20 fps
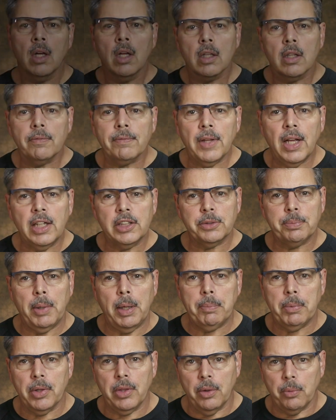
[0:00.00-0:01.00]
The flash
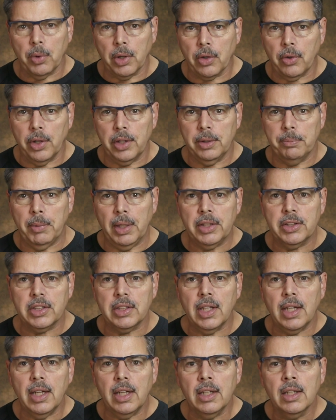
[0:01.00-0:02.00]
paper that we're going to make
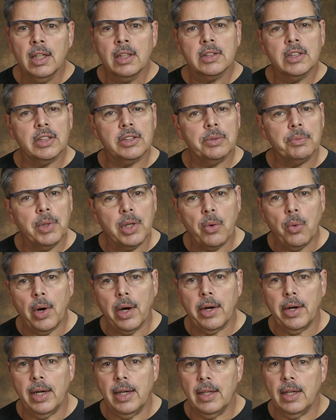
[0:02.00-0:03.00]
today doesn't
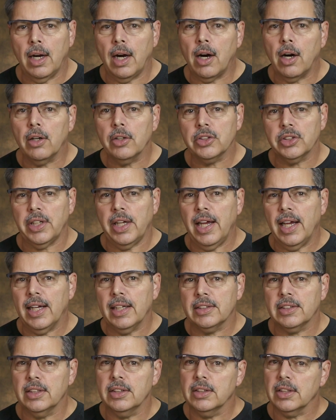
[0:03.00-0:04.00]
require any harsh
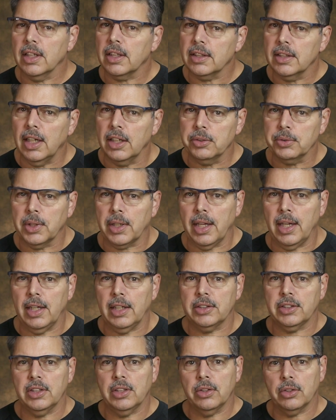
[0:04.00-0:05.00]
acids like nitric
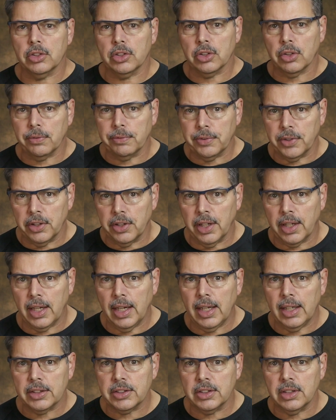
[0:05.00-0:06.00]
acid or sulfuric
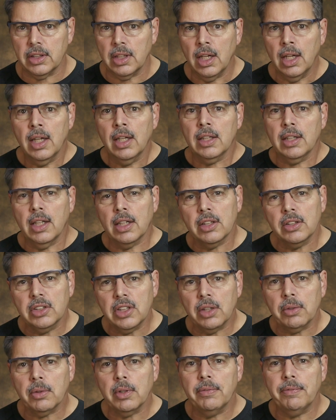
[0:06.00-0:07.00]
acid that are
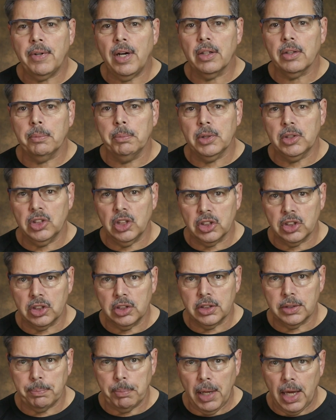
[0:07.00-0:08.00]
generally found in
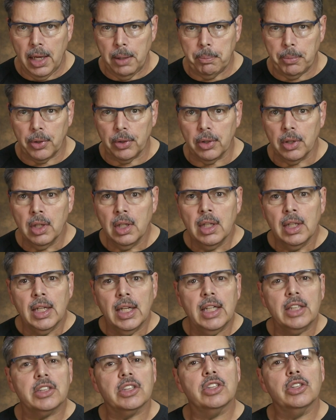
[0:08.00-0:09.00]
magician's paper.
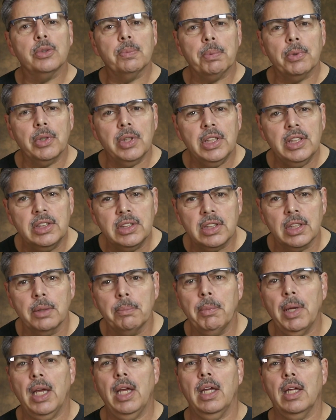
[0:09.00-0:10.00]
It's super easy to
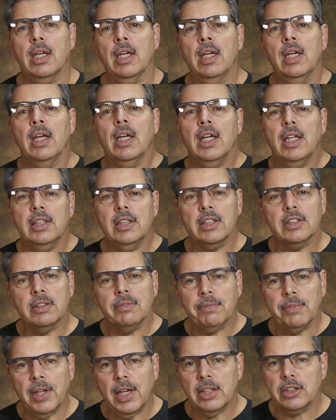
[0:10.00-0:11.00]
make. It
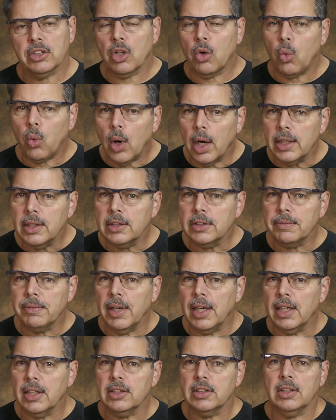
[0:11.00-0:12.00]
doesn't flash quite as
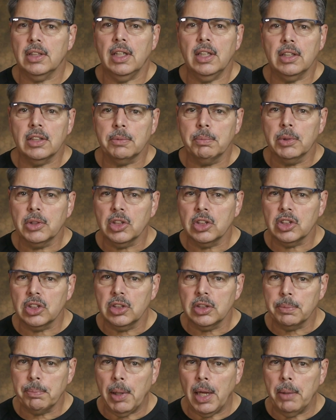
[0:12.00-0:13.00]
fast as
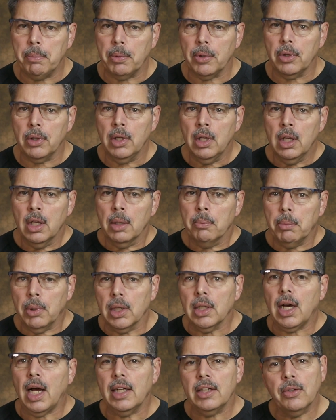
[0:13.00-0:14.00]
magician's paper,
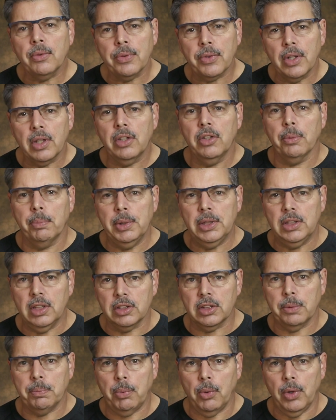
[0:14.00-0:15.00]
but I don't think you'll be
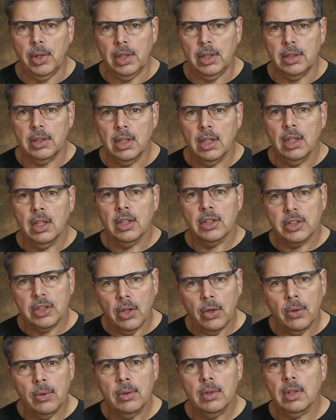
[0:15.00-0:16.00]
disappointed.
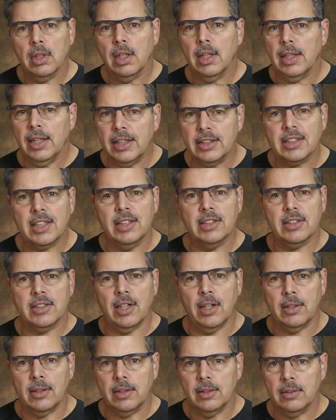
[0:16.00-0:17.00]
So let's get
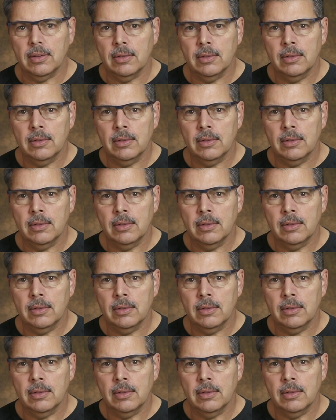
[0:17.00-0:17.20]
started.